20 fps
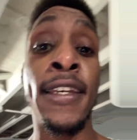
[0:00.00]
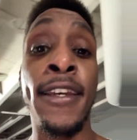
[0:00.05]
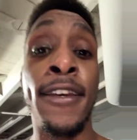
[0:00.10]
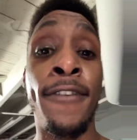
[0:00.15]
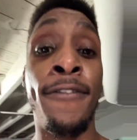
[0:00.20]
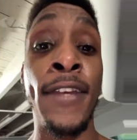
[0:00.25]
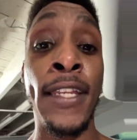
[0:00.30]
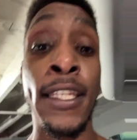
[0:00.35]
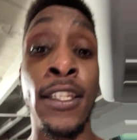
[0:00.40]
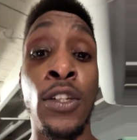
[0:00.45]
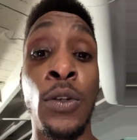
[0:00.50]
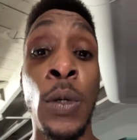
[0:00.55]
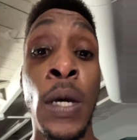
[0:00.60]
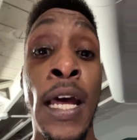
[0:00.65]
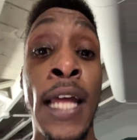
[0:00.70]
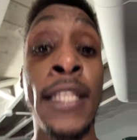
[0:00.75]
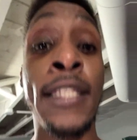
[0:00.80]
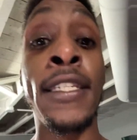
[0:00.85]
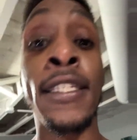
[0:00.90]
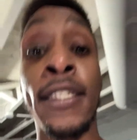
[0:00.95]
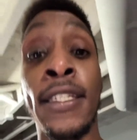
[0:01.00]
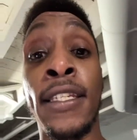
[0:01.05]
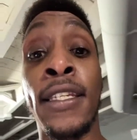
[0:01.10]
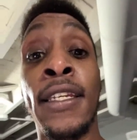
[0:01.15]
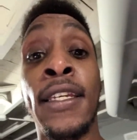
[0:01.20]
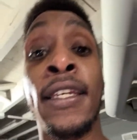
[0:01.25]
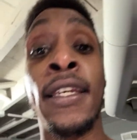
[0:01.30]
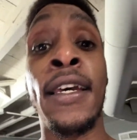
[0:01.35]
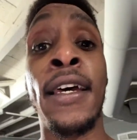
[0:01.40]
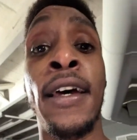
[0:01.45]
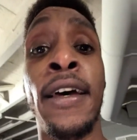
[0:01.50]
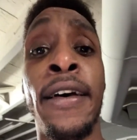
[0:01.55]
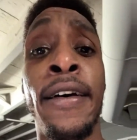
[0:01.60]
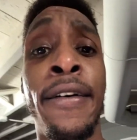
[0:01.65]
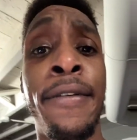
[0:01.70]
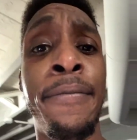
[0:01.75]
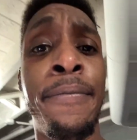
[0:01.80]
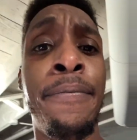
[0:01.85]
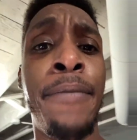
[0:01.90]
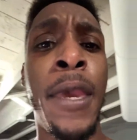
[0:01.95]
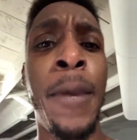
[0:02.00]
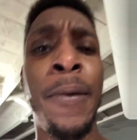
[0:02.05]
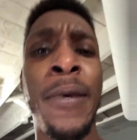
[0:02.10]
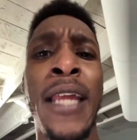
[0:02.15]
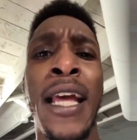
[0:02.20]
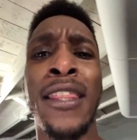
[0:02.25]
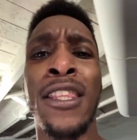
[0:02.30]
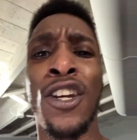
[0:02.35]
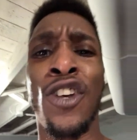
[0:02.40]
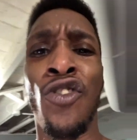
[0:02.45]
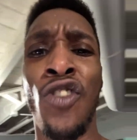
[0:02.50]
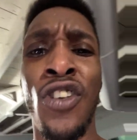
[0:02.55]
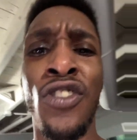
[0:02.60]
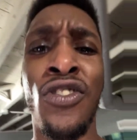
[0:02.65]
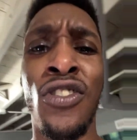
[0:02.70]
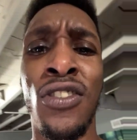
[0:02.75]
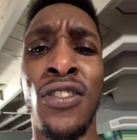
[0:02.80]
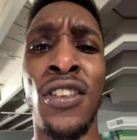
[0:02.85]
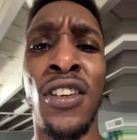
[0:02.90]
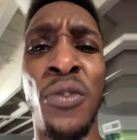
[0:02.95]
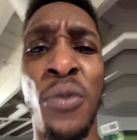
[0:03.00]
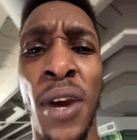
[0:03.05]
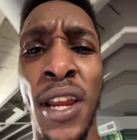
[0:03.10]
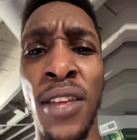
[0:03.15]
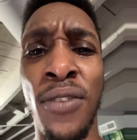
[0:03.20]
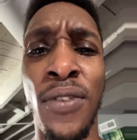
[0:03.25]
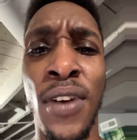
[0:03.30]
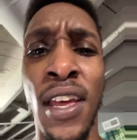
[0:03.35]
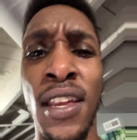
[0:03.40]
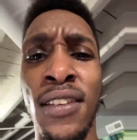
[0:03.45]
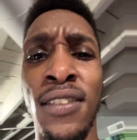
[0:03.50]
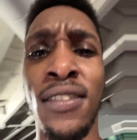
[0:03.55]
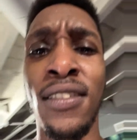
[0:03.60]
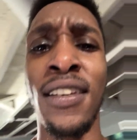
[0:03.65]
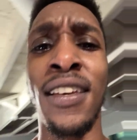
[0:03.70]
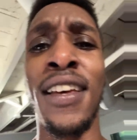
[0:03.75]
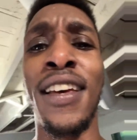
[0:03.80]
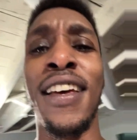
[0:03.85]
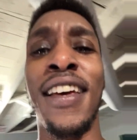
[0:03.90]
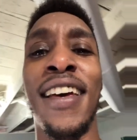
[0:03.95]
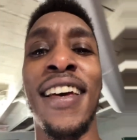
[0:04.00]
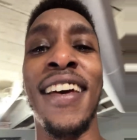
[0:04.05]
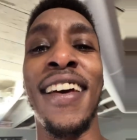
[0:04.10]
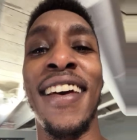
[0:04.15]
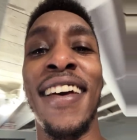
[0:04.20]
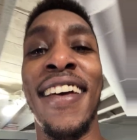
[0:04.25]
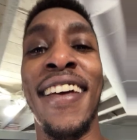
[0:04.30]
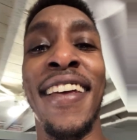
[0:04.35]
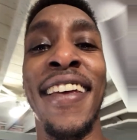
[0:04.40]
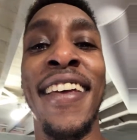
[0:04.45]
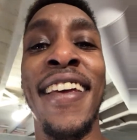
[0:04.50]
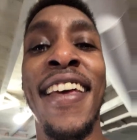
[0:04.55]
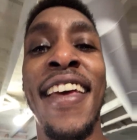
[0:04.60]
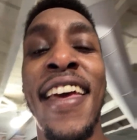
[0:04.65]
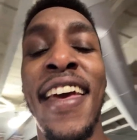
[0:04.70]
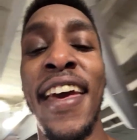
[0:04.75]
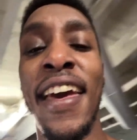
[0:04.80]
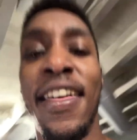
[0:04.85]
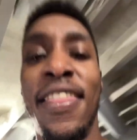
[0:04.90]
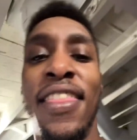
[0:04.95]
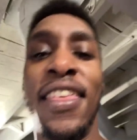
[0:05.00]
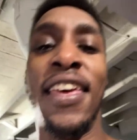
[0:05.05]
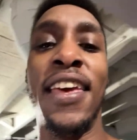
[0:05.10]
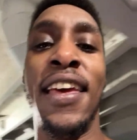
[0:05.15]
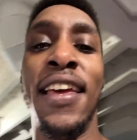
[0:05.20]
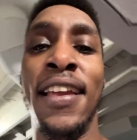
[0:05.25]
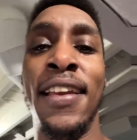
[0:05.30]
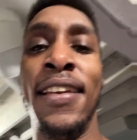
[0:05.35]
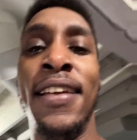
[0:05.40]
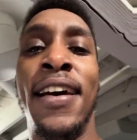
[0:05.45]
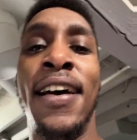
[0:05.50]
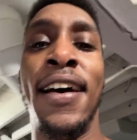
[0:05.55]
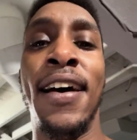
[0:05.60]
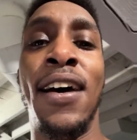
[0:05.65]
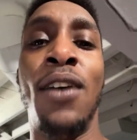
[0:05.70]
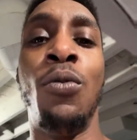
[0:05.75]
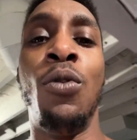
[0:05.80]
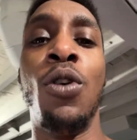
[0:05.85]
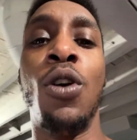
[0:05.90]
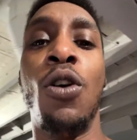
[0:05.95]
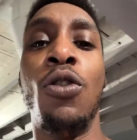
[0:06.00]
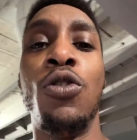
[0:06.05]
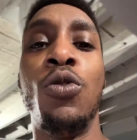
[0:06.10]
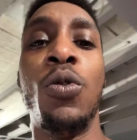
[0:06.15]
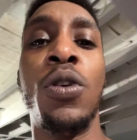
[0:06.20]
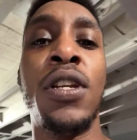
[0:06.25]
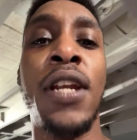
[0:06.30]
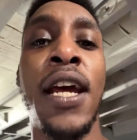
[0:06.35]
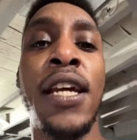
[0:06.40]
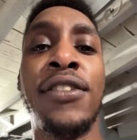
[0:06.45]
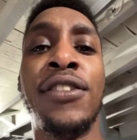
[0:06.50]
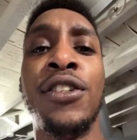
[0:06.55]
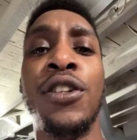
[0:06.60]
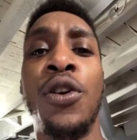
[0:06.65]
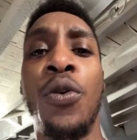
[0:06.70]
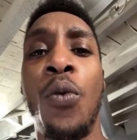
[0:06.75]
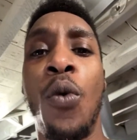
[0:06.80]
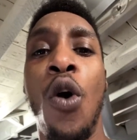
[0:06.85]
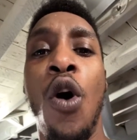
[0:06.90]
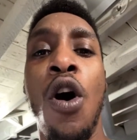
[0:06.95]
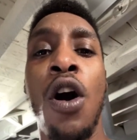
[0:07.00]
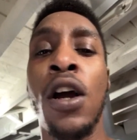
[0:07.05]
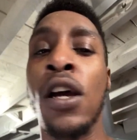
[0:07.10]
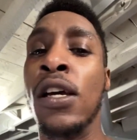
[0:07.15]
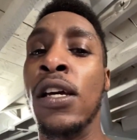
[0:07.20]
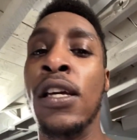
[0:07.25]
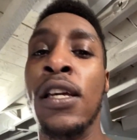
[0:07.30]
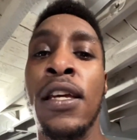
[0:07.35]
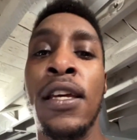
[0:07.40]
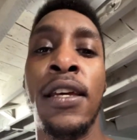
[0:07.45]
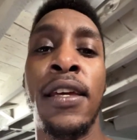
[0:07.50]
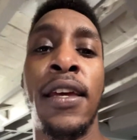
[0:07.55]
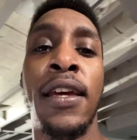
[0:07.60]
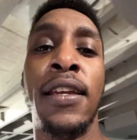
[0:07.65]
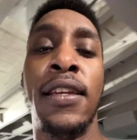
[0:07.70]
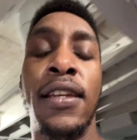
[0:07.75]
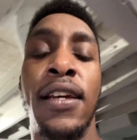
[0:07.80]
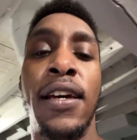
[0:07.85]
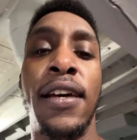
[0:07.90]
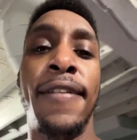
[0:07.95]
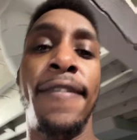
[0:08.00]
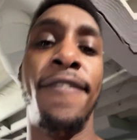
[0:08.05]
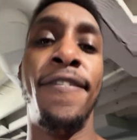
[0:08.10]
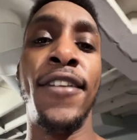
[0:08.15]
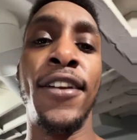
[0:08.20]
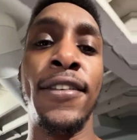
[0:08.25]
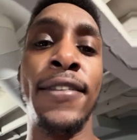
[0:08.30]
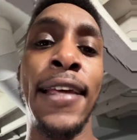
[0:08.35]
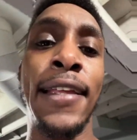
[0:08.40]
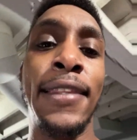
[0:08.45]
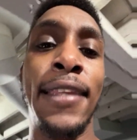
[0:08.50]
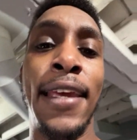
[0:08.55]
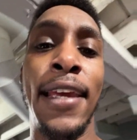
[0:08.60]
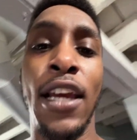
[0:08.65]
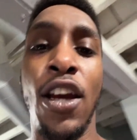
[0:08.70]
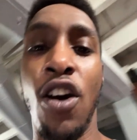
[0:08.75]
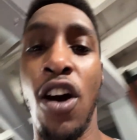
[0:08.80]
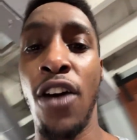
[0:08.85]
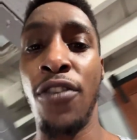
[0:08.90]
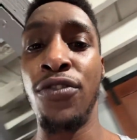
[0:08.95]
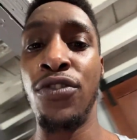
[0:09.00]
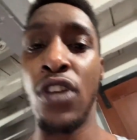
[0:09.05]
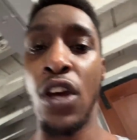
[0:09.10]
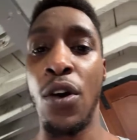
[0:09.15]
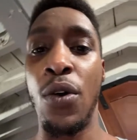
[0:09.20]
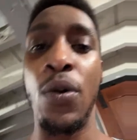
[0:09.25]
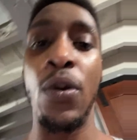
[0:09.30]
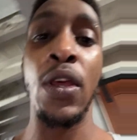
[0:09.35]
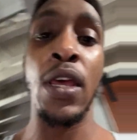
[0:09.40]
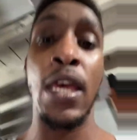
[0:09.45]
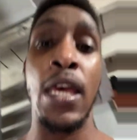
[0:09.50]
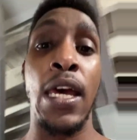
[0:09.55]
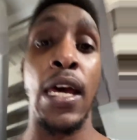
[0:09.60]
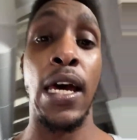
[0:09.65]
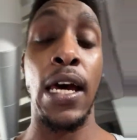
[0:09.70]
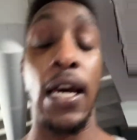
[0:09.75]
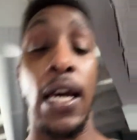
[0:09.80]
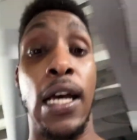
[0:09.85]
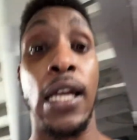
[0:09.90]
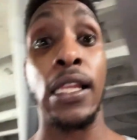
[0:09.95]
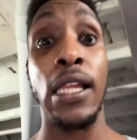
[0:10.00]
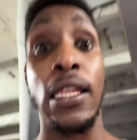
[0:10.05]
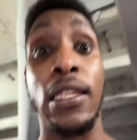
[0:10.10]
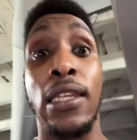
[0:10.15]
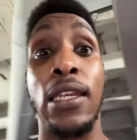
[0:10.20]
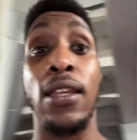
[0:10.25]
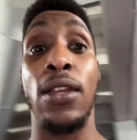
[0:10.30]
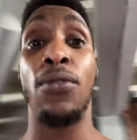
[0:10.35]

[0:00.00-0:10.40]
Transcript: 50 squats, maybe not the crunches in the weighty vest, and then we'll go do a nice little walk and finish that thing off. So let's get it